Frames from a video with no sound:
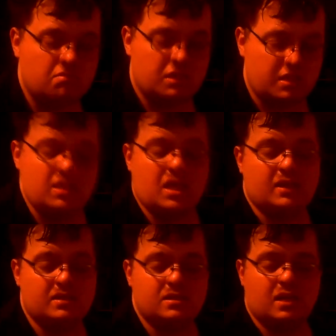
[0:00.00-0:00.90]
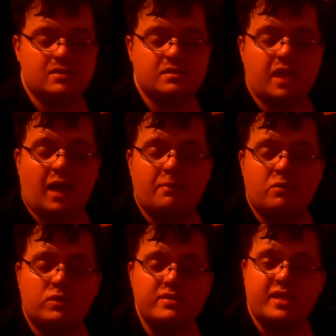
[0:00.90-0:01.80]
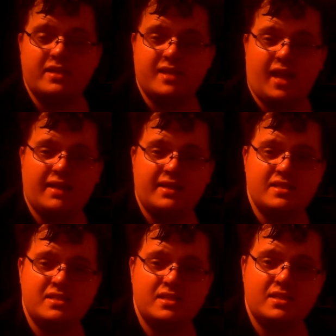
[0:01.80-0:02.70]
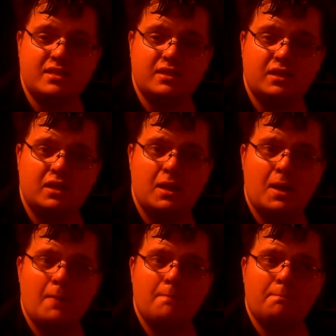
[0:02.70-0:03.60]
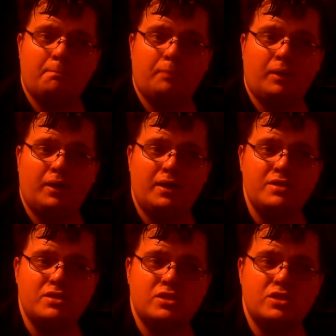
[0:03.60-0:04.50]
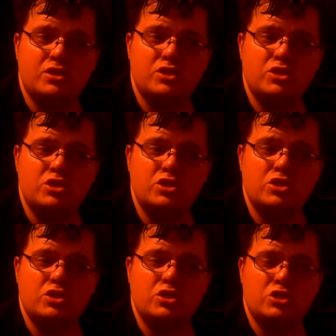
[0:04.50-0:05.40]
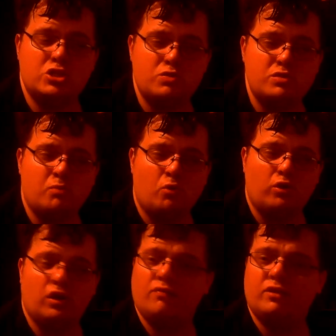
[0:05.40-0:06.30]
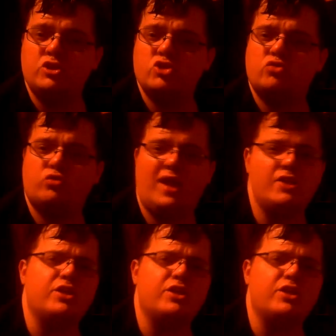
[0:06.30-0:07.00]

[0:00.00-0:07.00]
Yes, Gabby was antagonistic, but she was more of a tragic